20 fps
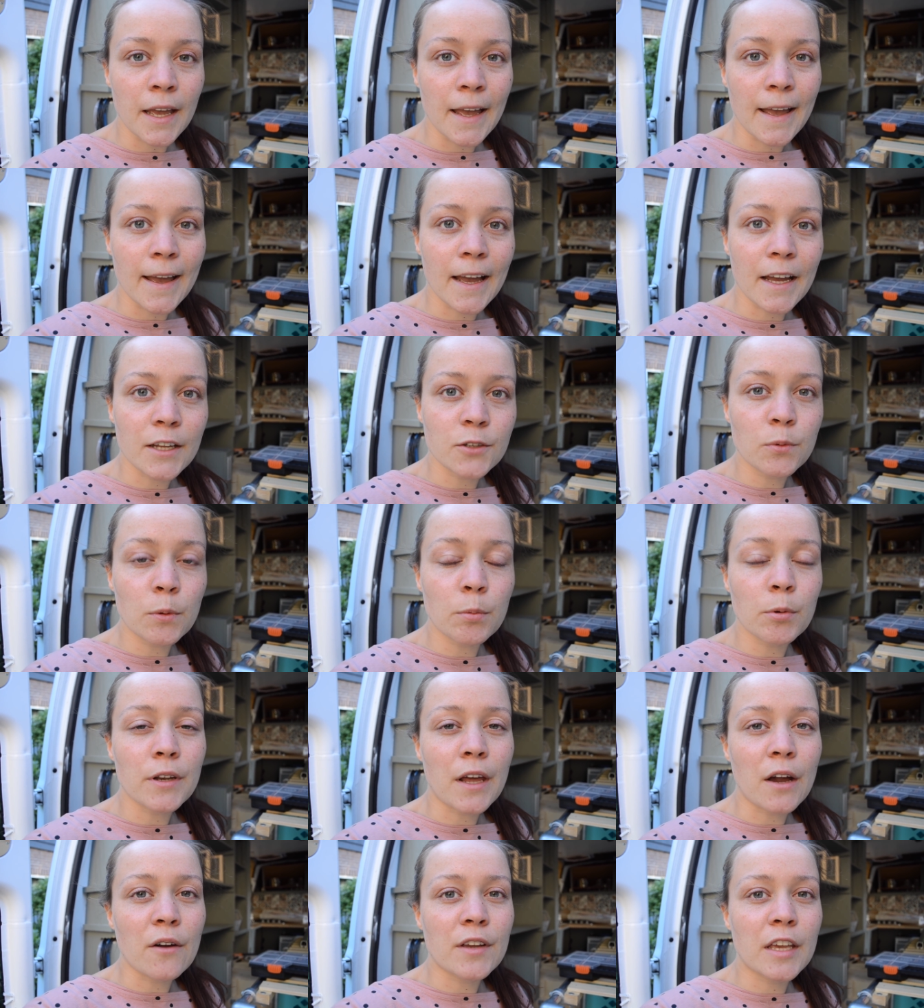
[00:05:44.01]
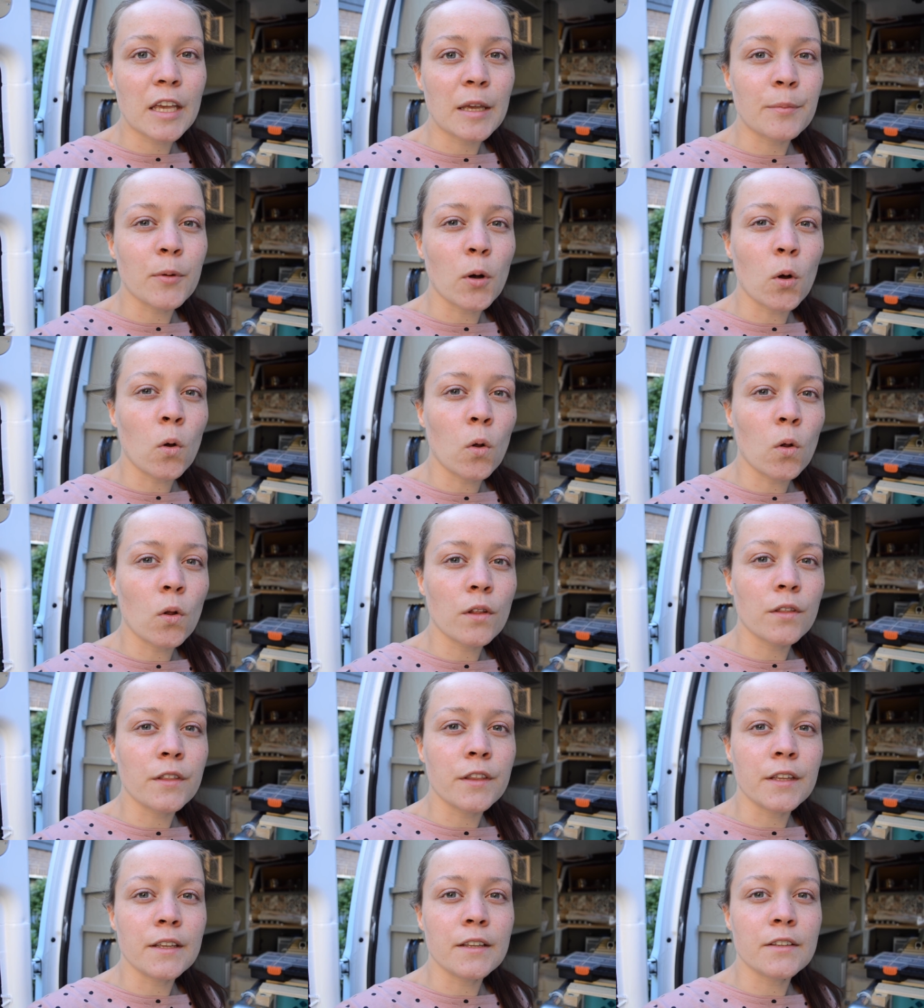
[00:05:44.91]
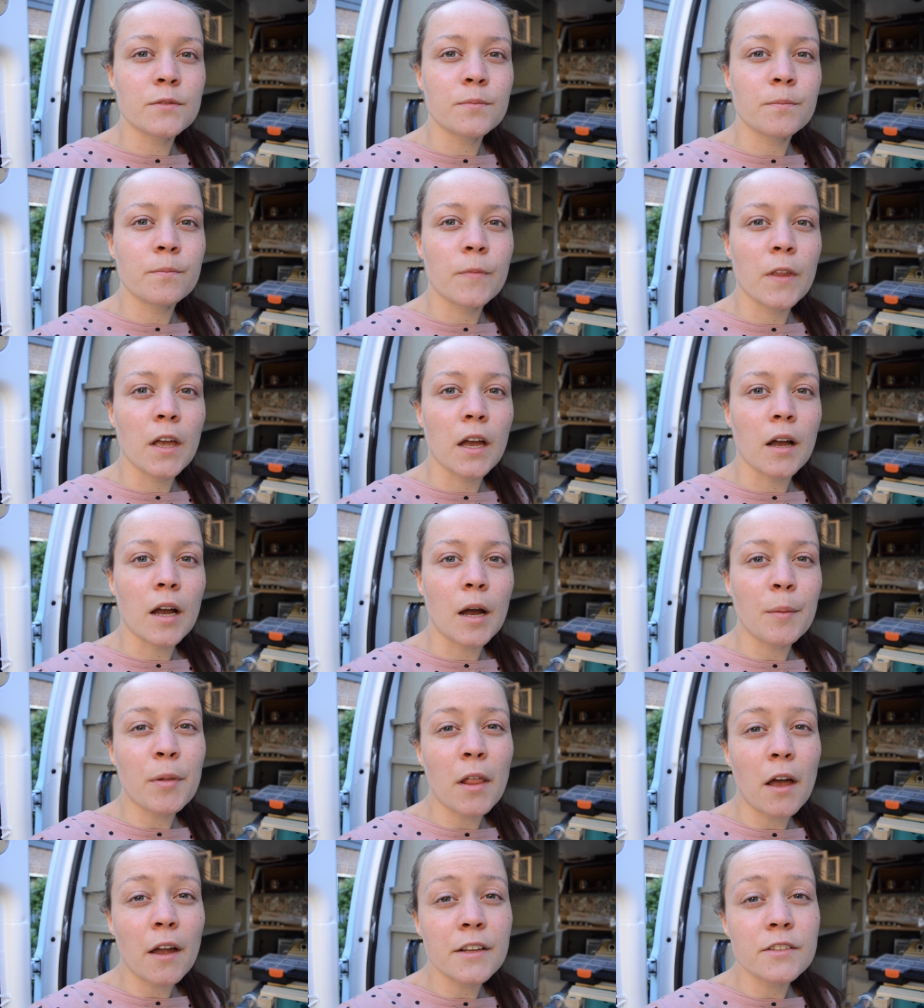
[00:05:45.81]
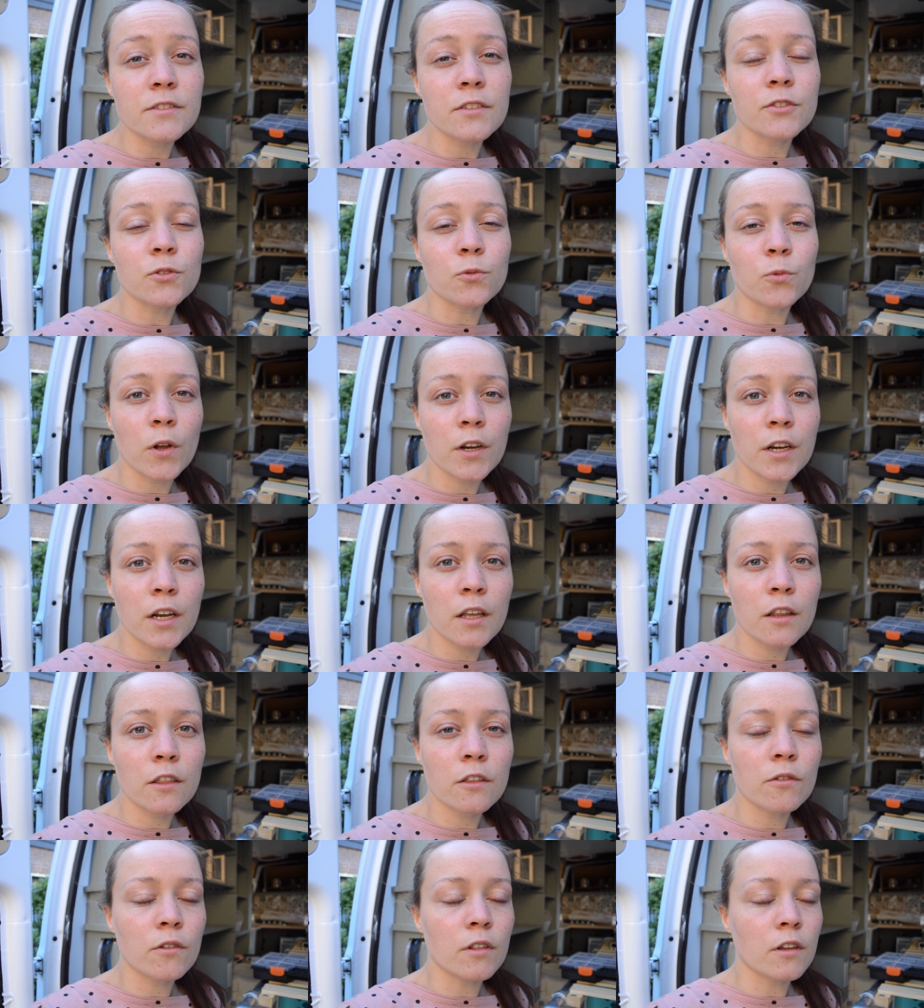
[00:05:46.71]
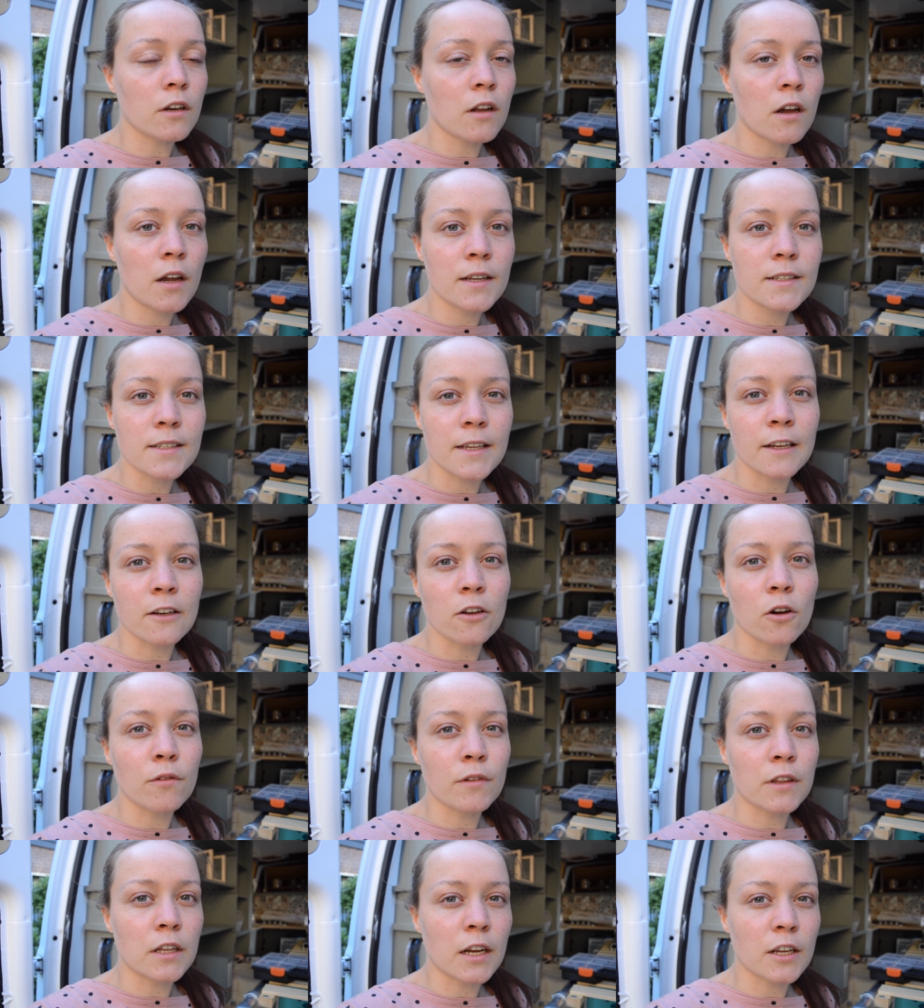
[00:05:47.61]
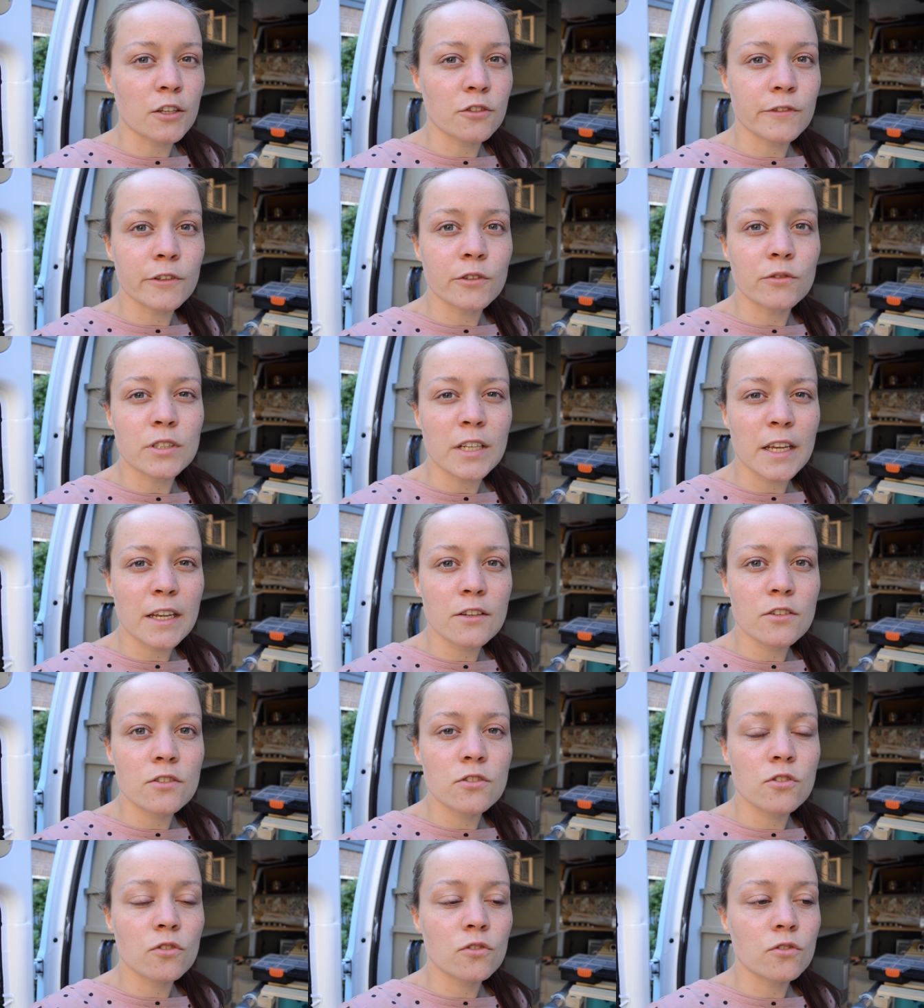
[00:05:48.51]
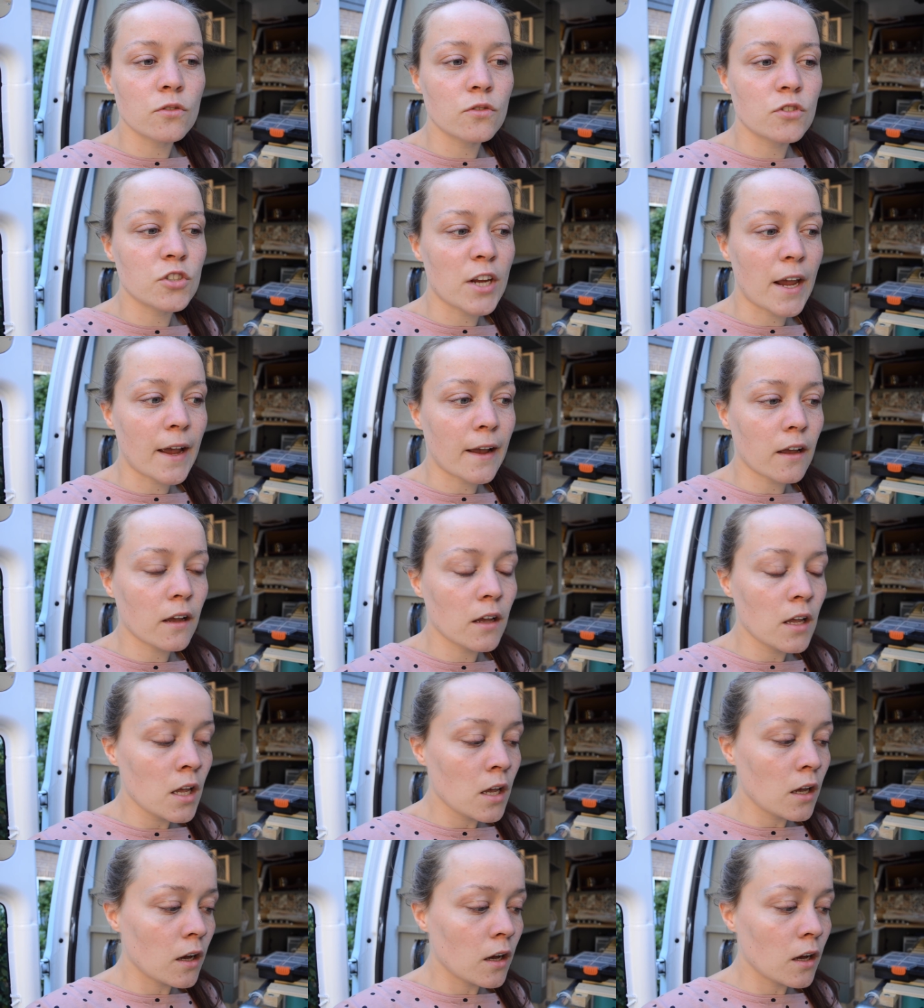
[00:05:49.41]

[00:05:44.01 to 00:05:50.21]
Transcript: And we will now keep all these appliances running through the night and over the next few days, just to check